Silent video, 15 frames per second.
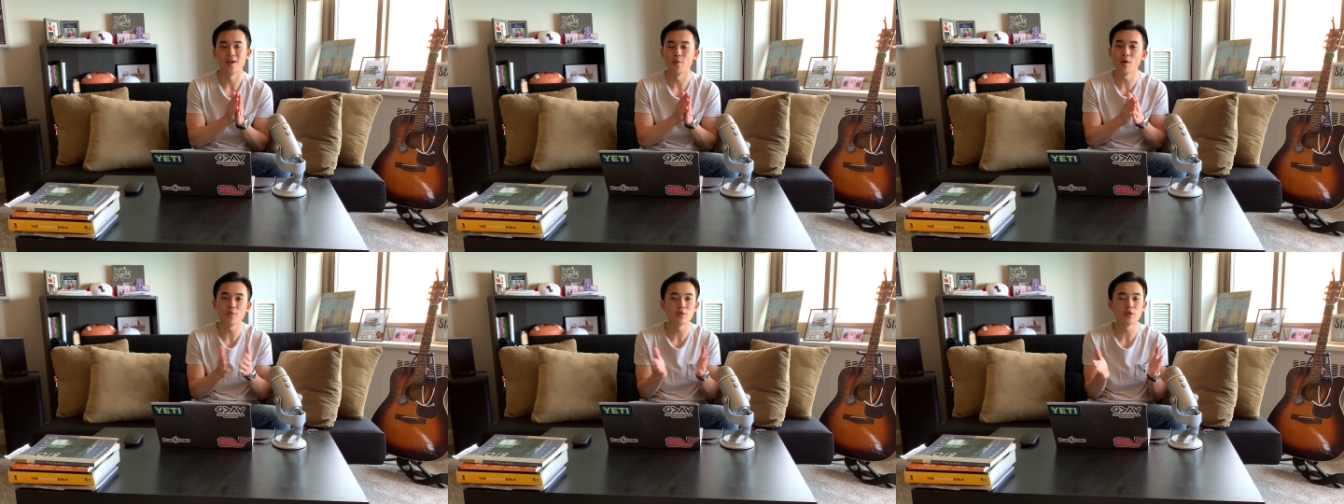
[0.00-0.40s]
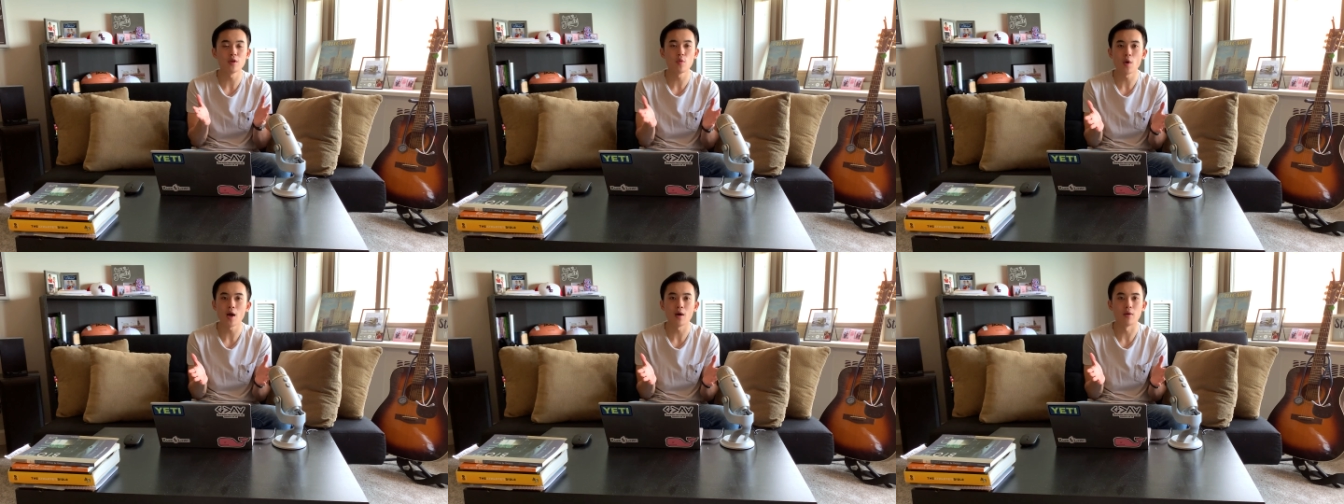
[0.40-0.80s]
it went
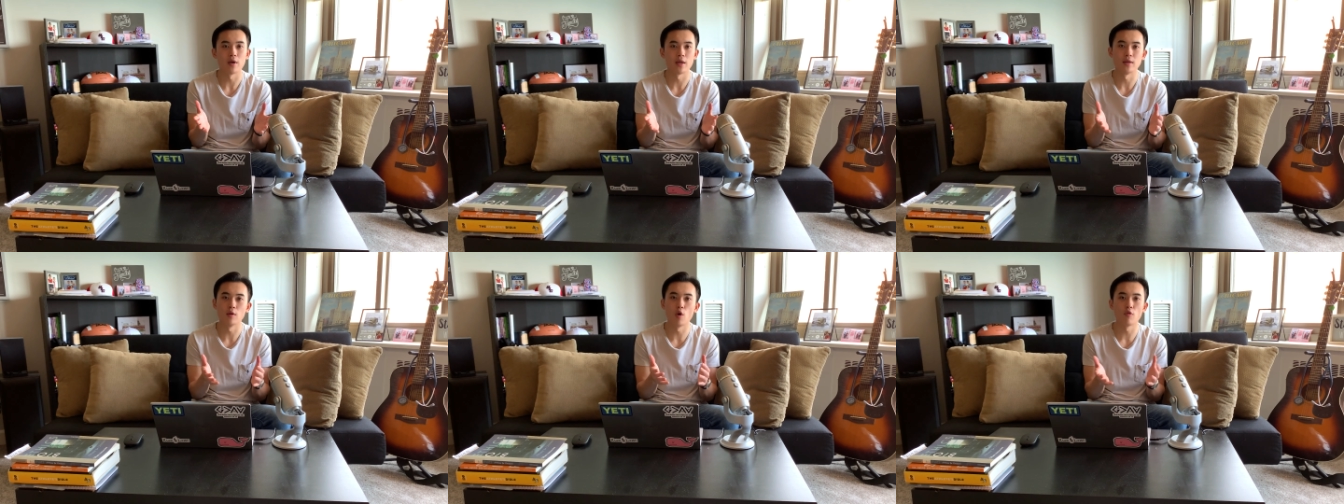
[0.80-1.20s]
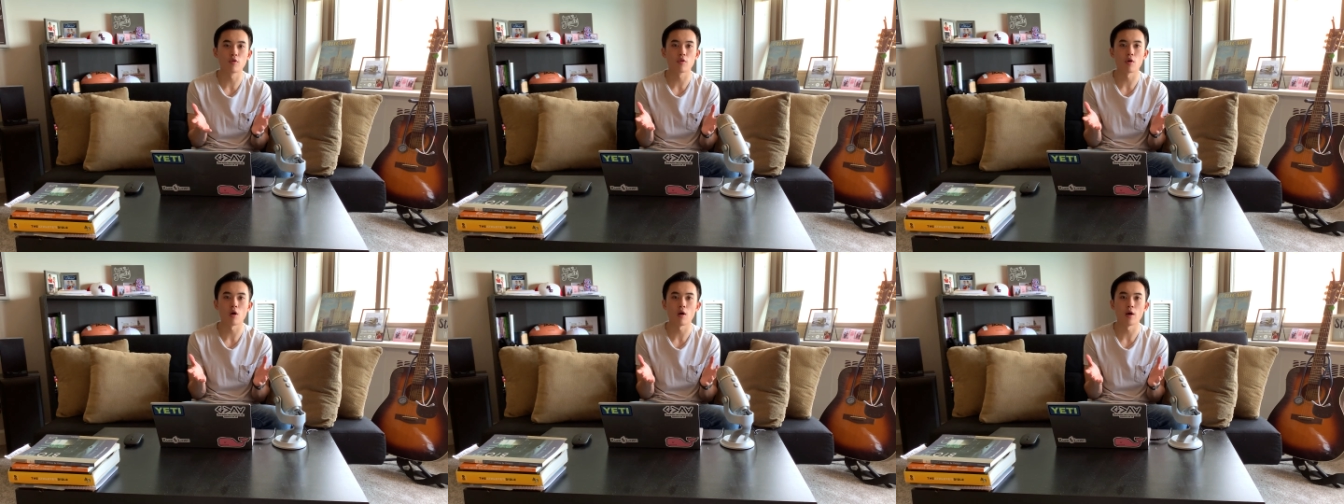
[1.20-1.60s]
really well. And
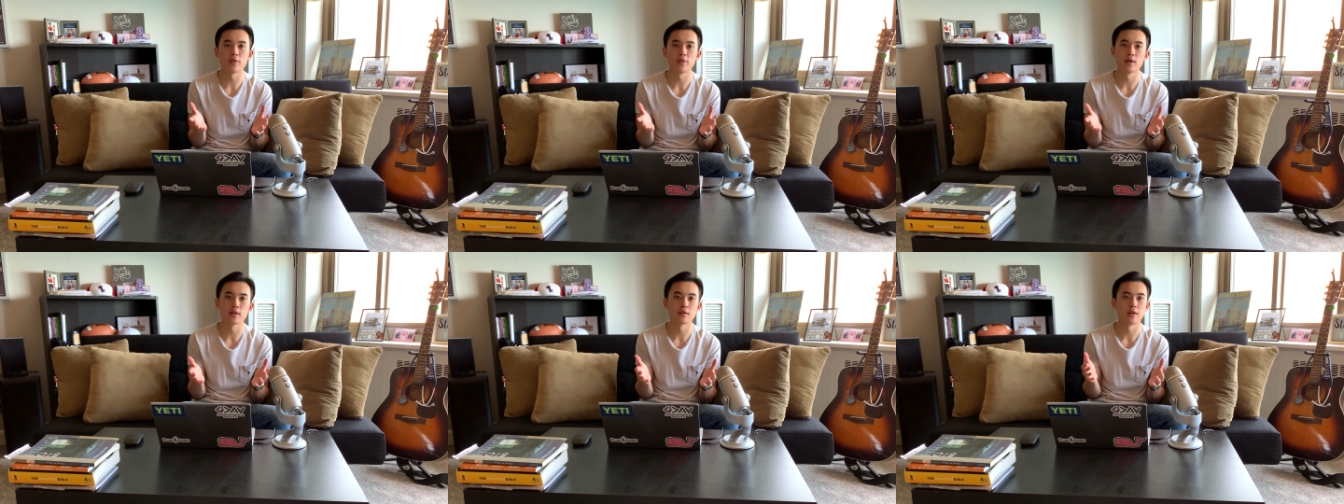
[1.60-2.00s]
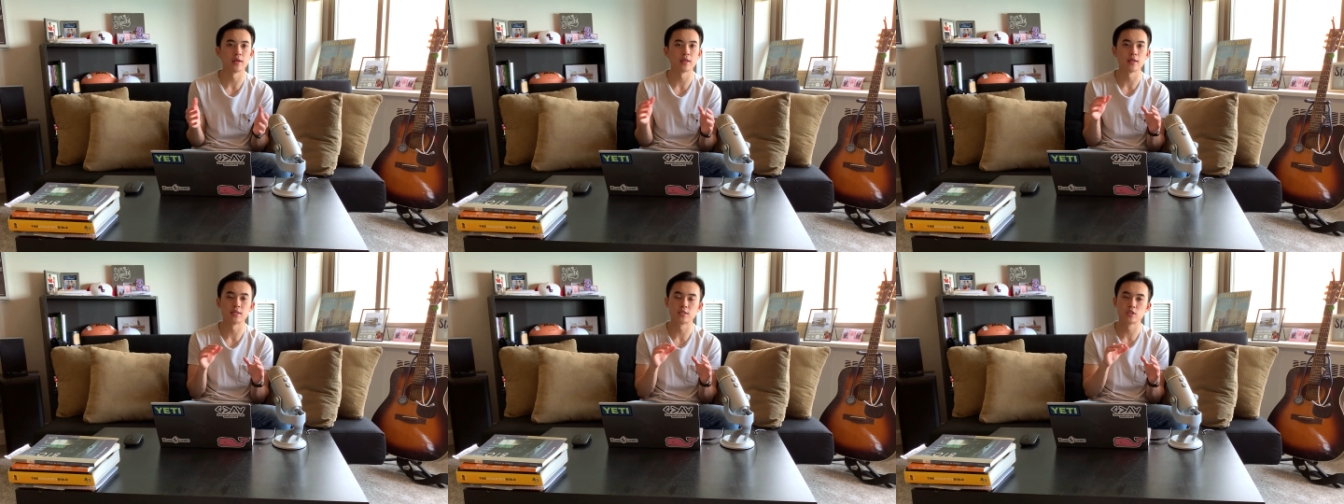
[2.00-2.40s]
overall, I think
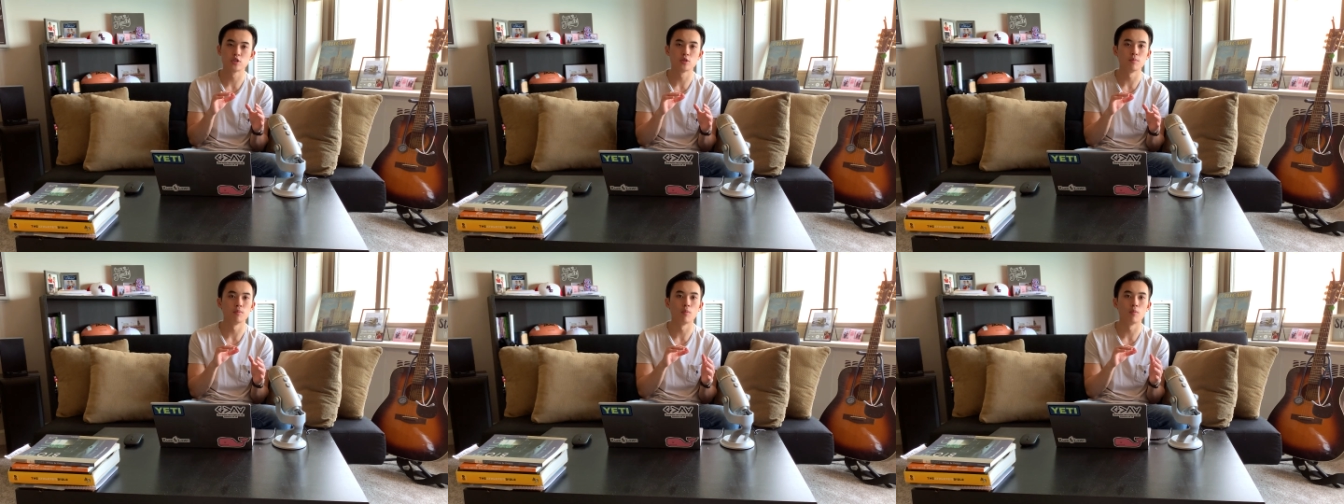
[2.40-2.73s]
like it's